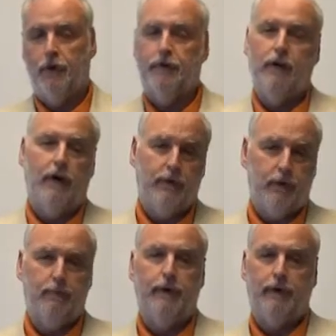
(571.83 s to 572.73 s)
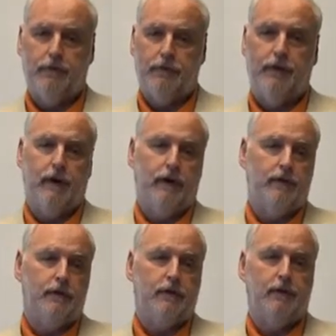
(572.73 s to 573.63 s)
Talk to other comparative
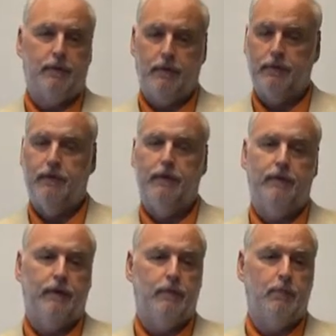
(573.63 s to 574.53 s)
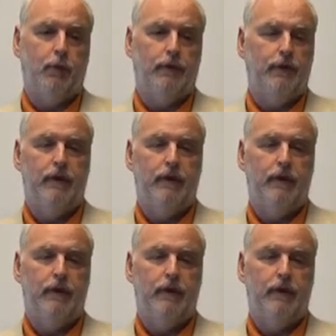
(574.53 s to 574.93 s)
psychologists. That becomes very, very important.